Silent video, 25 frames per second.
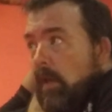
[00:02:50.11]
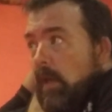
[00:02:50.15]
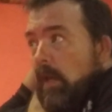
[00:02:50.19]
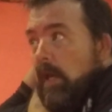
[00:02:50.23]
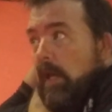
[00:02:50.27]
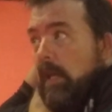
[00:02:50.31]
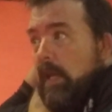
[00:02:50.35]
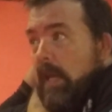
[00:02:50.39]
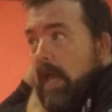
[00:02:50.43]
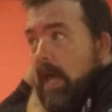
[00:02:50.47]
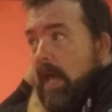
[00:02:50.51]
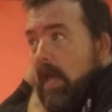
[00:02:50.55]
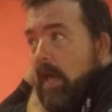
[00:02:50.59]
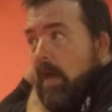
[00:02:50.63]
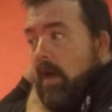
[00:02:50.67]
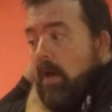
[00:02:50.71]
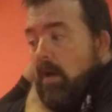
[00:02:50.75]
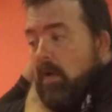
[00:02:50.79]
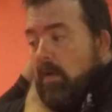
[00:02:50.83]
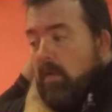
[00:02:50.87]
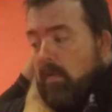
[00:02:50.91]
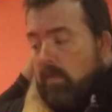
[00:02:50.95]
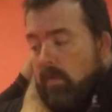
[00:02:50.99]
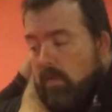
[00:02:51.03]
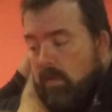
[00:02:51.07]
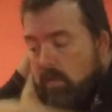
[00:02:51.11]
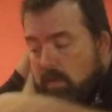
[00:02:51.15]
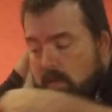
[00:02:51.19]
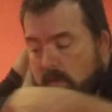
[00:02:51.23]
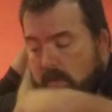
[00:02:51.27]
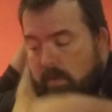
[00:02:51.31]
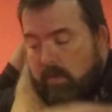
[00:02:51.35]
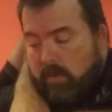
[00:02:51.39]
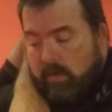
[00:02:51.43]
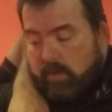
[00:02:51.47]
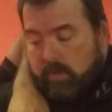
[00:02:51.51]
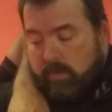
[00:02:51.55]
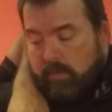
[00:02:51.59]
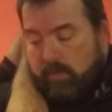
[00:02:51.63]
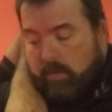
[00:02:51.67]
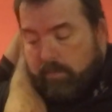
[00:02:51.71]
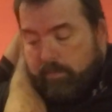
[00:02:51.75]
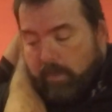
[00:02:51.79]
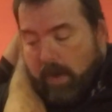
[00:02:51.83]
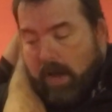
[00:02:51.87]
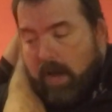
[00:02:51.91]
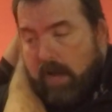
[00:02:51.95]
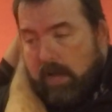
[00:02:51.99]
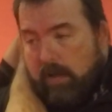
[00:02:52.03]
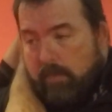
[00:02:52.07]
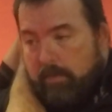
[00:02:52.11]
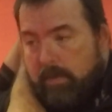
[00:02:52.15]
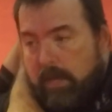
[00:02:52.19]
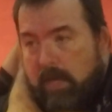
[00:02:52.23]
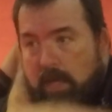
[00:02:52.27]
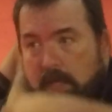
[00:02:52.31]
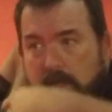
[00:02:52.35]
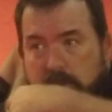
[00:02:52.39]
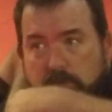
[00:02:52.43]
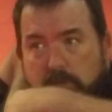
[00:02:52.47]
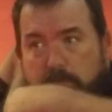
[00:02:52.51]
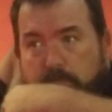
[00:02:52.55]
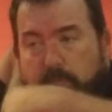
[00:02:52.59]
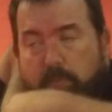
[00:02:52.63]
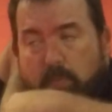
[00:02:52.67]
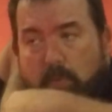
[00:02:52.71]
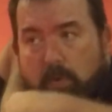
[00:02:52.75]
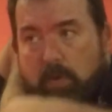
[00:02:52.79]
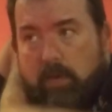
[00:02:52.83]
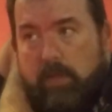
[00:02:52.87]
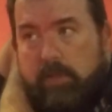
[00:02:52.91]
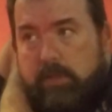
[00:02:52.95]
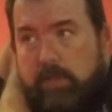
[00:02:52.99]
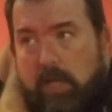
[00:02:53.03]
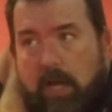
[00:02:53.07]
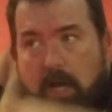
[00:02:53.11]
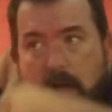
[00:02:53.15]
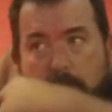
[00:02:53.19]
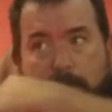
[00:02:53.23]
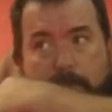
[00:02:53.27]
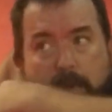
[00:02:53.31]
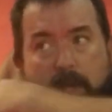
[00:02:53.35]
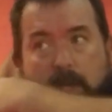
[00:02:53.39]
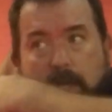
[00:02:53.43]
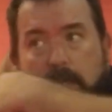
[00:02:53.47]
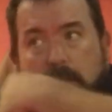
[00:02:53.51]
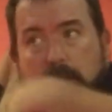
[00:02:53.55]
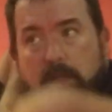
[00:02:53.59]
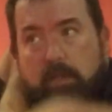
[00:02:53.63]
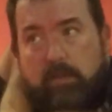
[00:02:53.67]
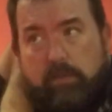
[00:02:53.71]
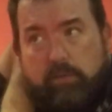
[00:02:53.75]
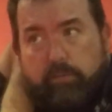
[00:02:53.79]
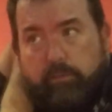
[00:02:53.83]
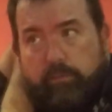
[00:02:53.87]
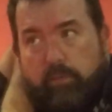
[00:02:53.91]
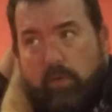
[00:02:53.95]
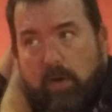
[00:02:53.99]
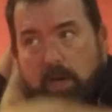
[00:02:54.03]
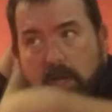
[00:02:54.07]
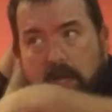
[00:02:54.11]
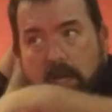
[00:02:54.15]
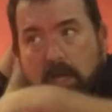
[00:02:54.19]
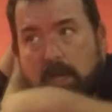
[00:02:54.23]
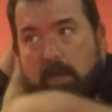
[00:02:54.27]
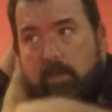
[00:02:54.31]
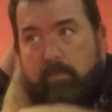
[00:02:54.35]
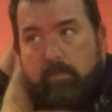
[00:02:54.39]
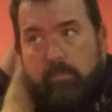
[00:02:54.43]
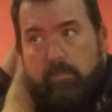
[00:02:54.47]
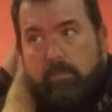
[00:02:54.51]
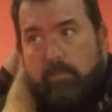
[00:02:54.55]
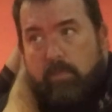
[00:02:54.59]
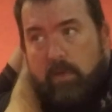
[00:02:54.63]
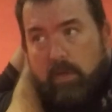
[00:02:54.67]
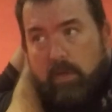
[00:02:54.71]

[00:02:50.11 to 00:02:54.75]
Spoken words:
And now, the bottom hand supporting the top hand, this frame